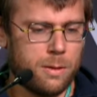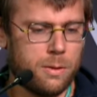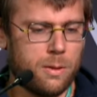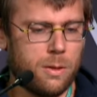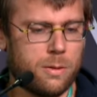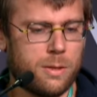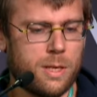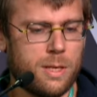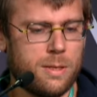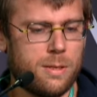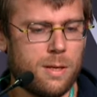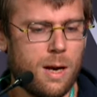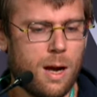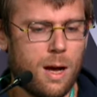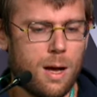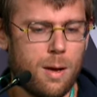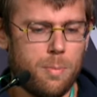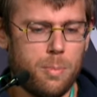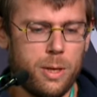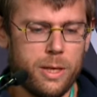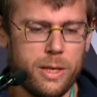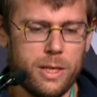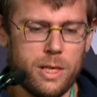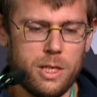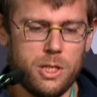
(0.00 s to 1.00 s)
The Tesla
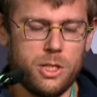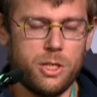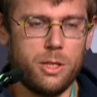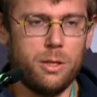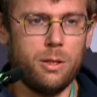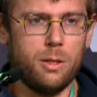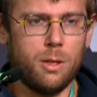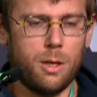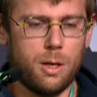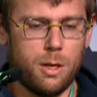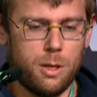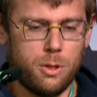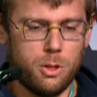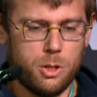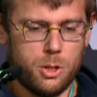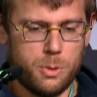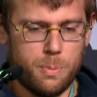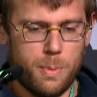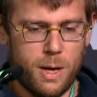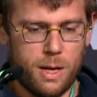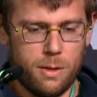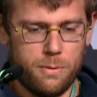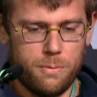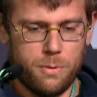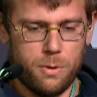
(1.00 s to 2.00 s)
application on
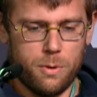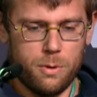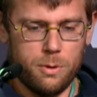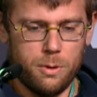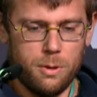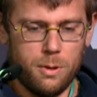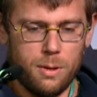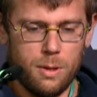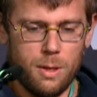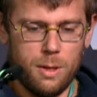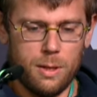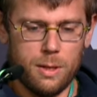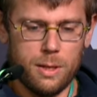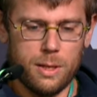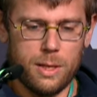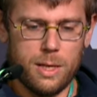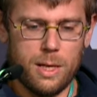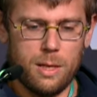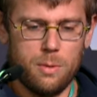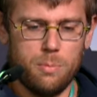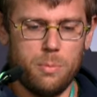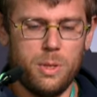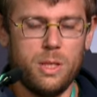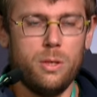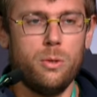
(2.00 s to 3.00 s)
smartphone
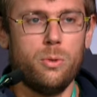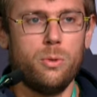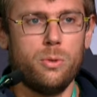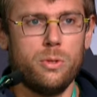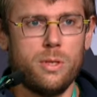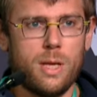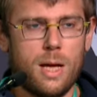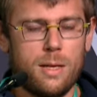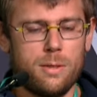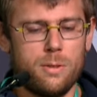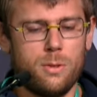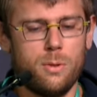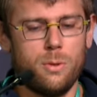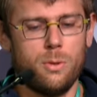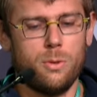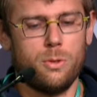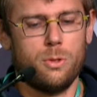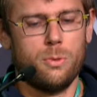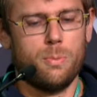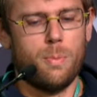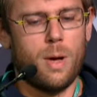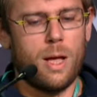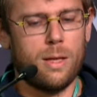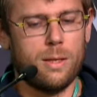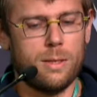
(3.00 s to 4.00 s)
can be used as a
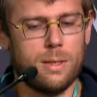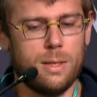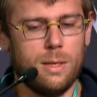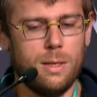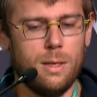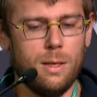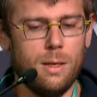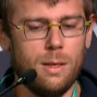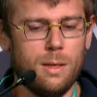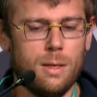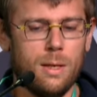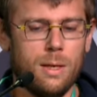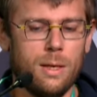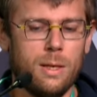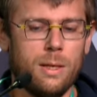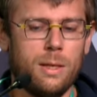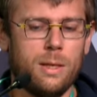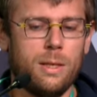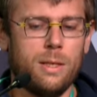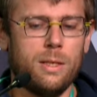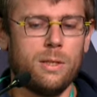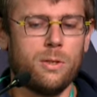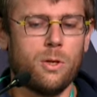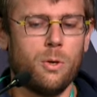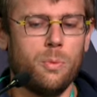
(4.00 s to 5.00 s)
smart key.
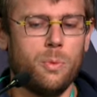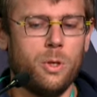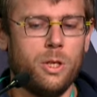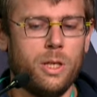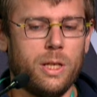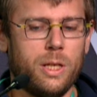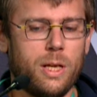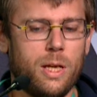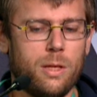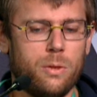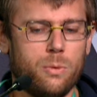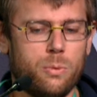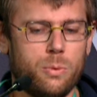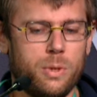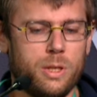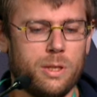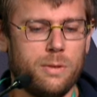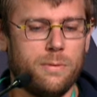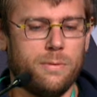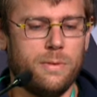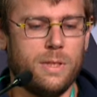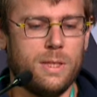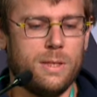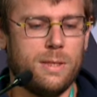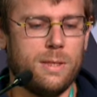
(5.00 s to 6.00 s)
It communicates
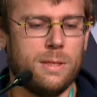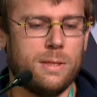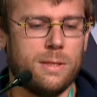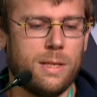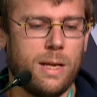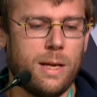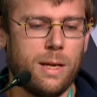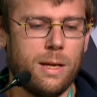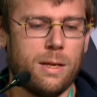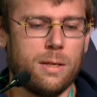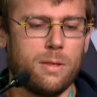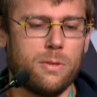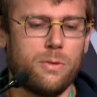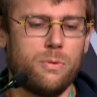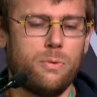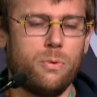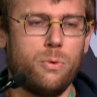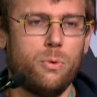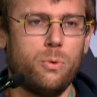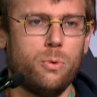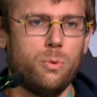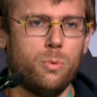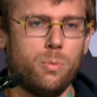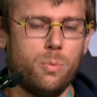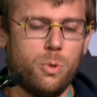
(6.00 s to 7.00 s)
with VCSEC
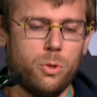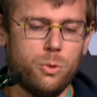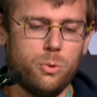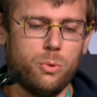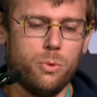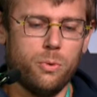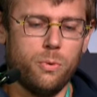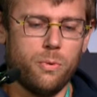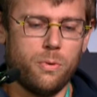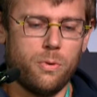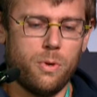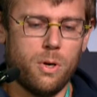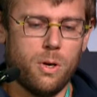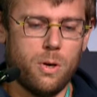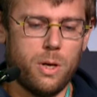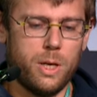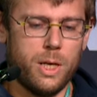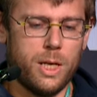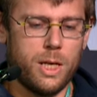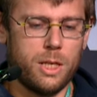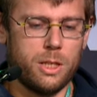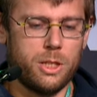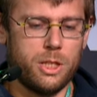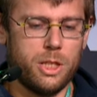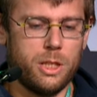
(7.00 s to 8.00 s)
through Bluetooth Low
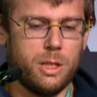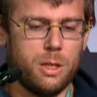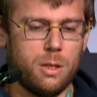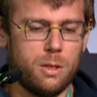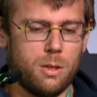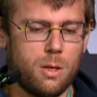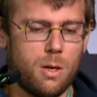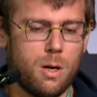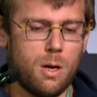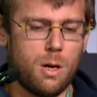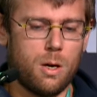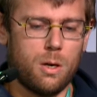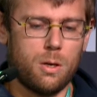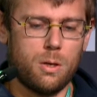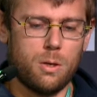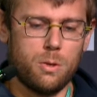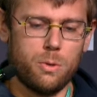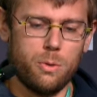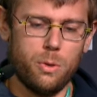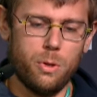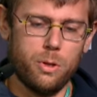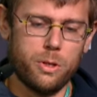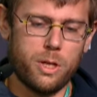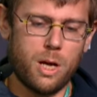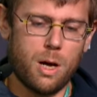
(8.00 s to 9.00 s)
Energy or
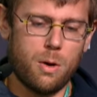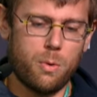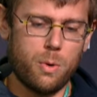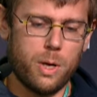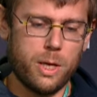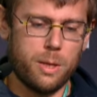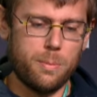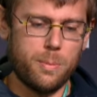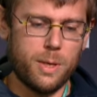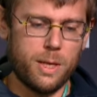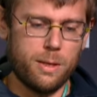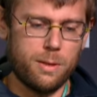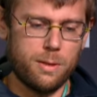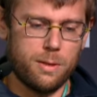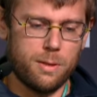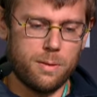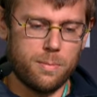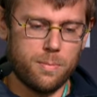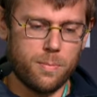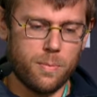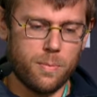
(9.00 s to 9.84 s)
ultra-wideband.